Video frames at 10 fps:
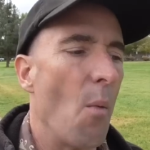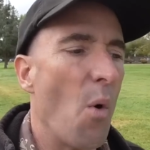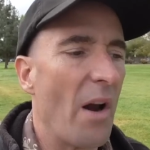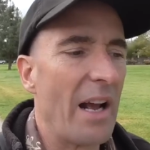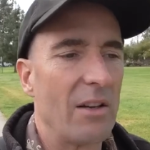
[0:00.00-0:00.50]

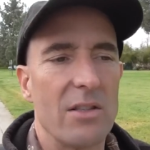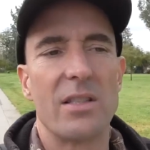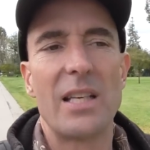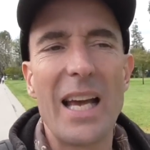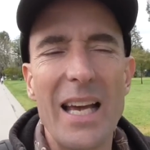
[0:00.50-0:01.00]
What I could
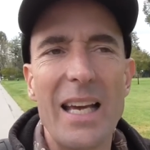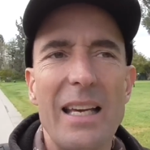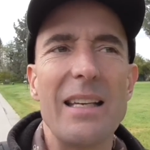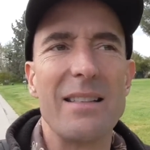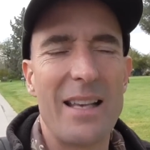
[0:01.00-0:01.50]

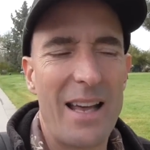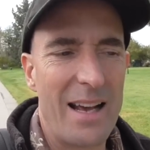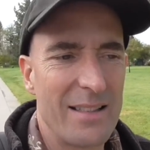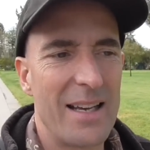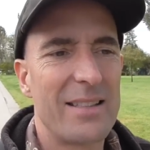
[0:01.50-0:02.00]
say is that,
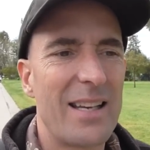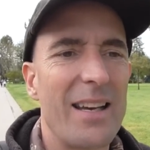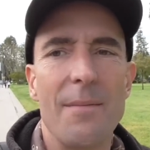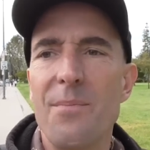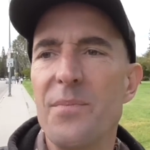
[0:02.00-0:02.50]
as I
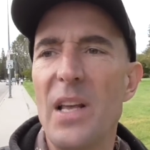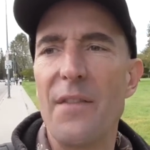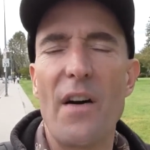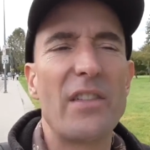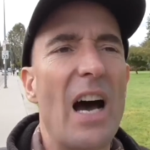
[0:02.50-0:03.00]
said,
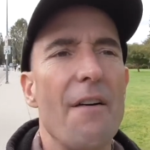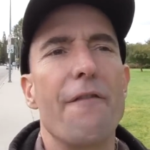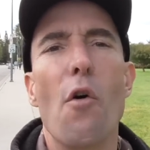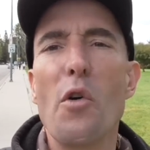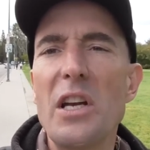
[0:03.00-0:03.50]
if I've
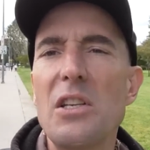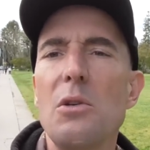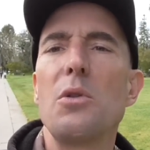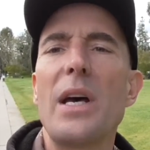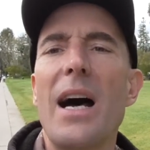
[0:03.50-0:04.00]
got
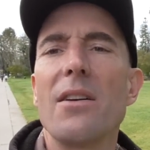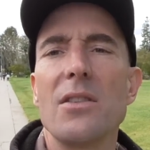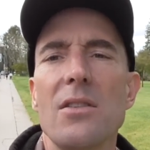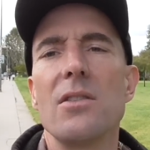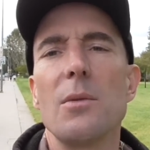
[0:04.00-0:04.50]

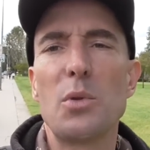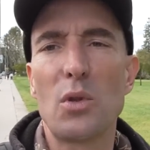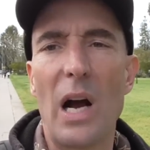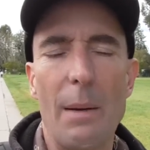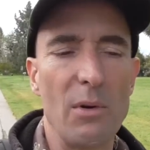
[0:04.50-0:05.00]
42,000
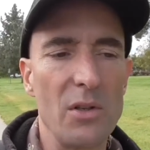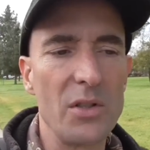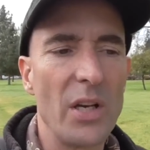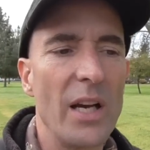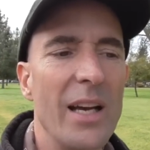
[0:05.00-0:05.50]

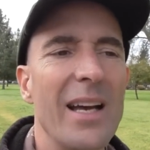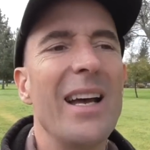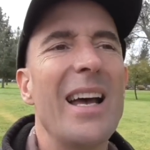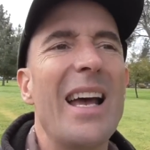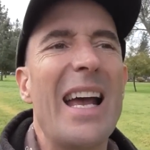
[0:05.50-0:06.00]
subscribers
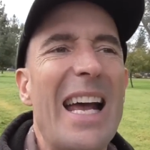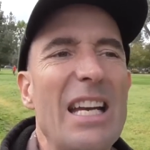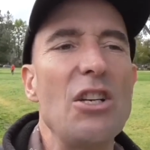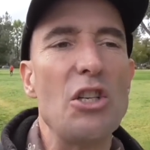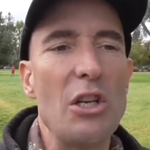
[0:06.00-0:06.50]

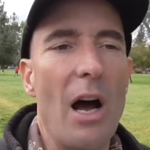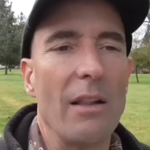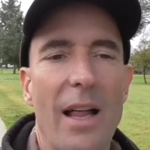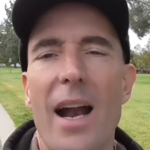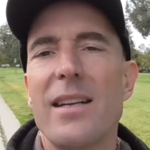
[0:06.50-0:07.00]
and
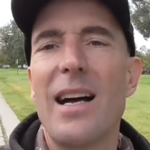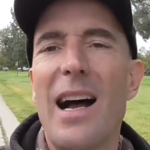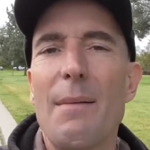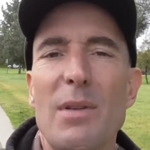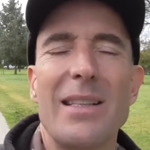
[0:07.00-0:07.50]
a lot of
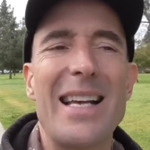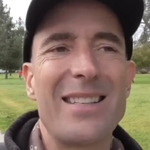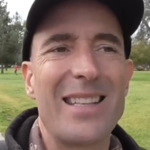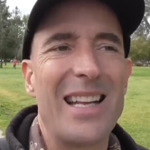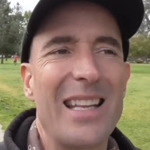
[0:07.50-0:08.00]
times
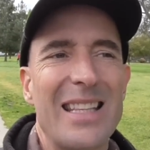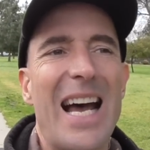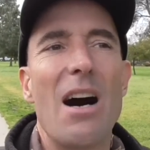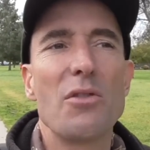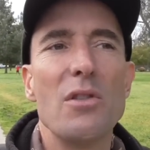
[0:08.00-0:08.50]
less than
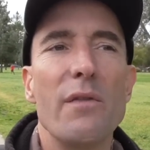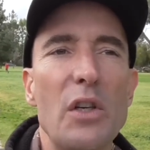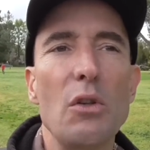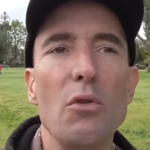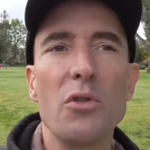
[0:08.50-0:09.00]
1,000
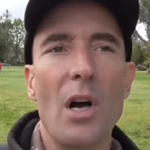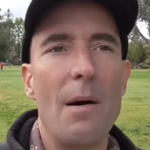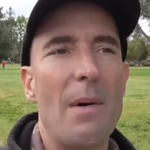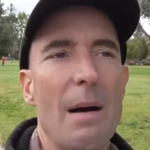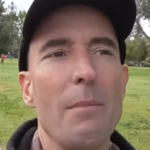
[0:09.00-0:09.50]
views
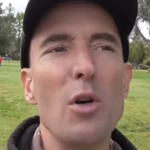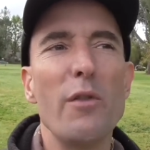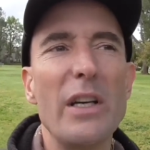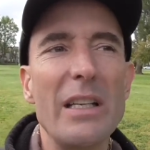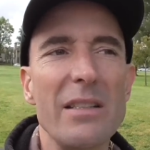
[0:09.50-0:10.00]
on my
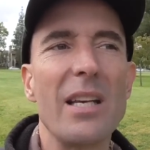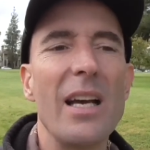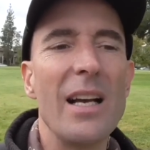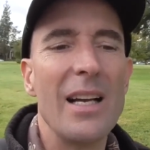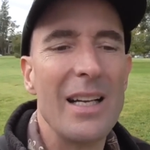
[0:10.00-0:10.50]
movies,
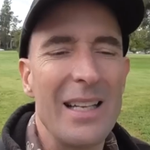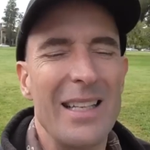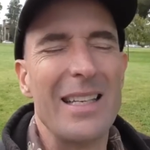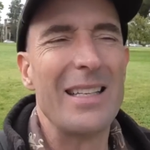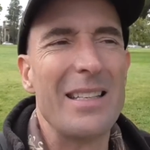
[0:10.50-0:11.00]

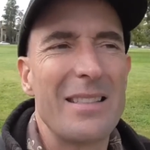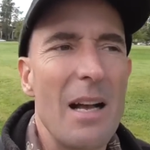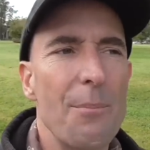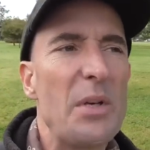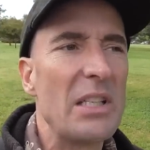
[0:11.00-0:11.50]

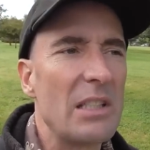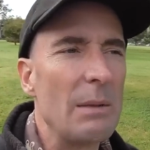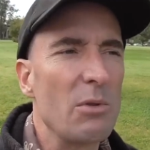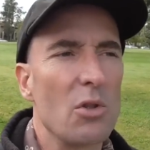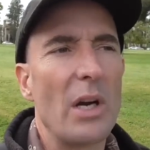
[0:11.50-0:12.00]
something
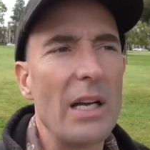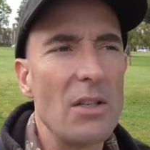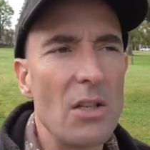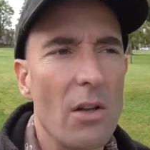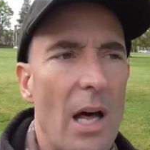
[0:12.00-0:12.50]
seems
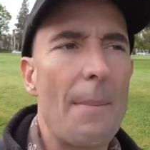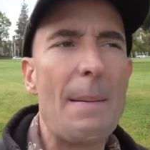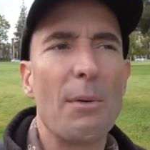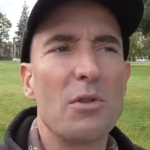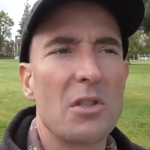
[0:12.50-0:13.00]
strange. Either a lot of
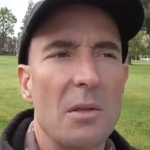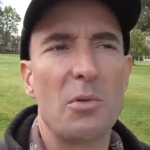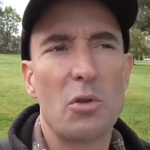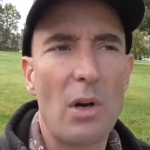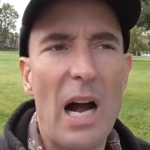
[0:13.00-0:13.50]
people just
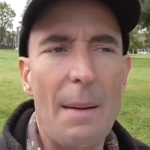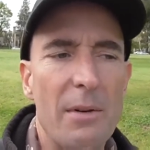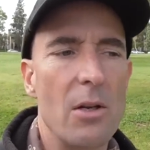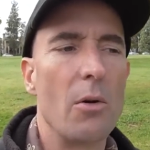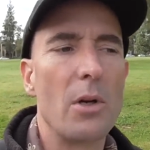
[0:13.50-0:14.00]
subscribe
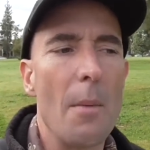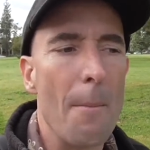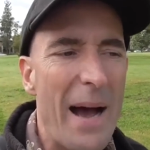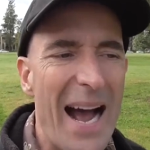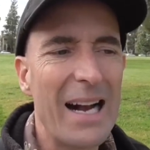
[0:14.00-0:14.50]
and don't
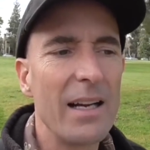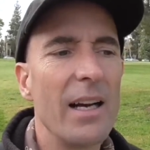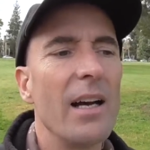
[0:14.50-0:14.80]
come back,